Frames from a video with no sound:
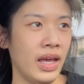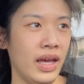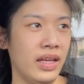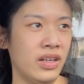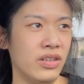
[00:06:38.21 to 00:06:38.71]

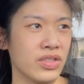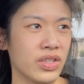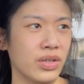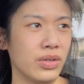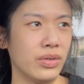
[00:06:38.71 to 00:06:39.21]
And
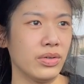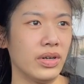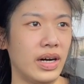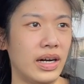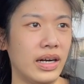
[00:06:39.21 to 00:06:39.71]

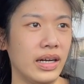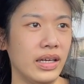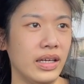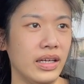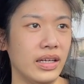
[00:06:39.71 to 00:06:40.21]
also
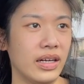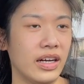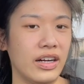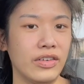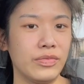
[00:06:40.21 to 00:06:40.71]
I
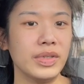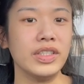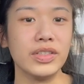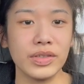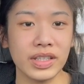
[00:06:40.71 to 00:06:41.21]
have
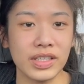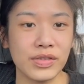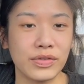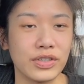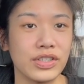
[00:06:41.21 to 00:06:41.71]
been doing this
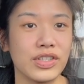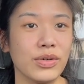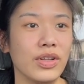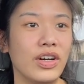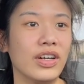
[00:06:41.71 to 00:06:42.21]
for
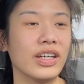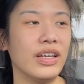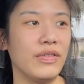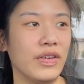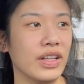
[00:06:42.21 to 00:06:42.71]
so long,
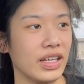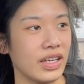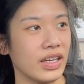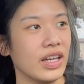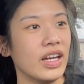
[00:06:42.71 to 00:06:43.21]
it felt
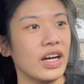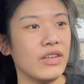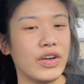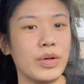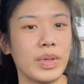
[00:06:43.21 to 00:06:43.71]
like
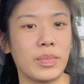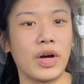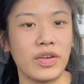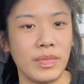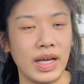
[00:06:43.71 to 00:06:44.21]
a very big
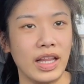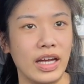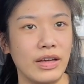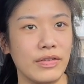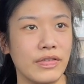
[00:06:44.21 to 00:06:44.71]
part of my
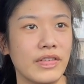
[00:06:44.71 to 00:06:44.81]
life,